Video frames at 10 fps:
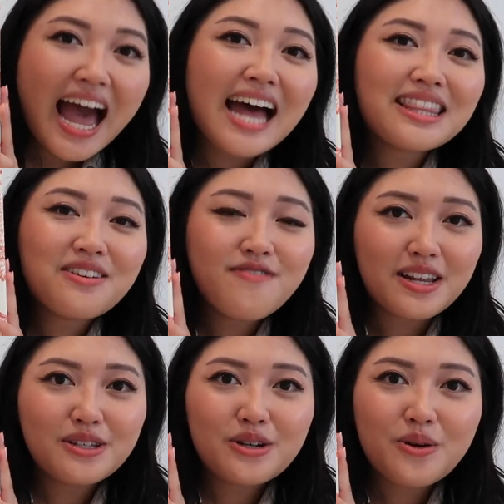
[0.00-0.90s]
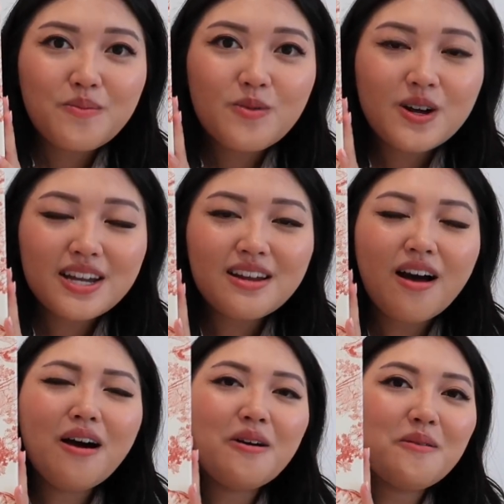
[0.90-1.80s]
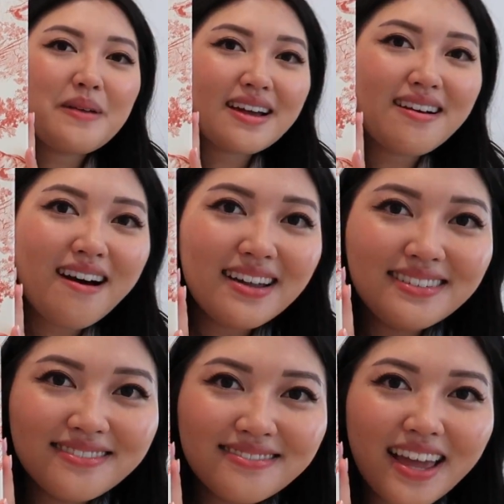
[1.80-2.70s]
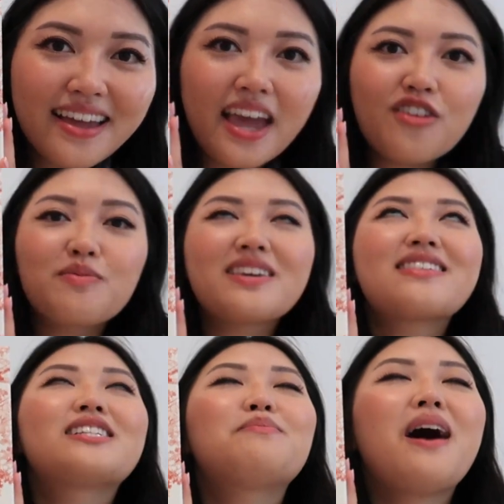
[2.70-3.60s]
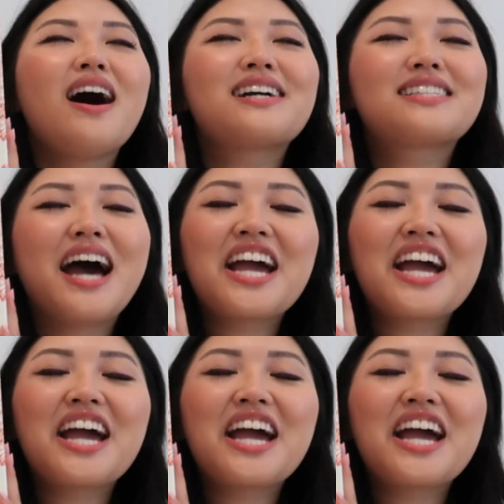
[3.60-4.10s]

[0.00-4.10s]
at the Vendôme one, oh my god, they gave me this box.